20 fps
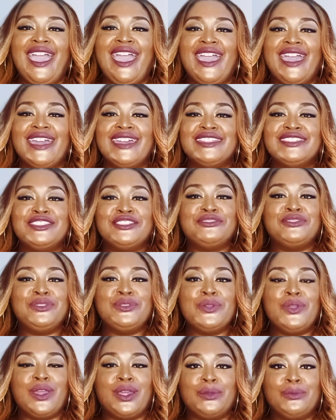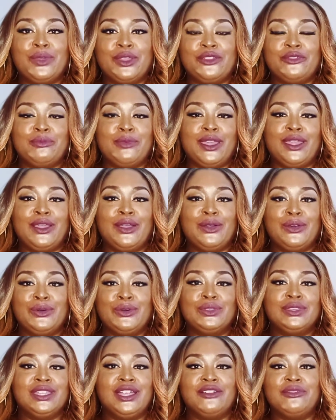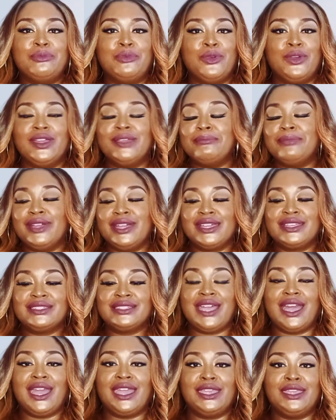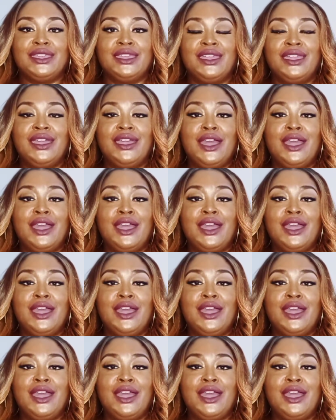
And if you are one of my old love bucks, I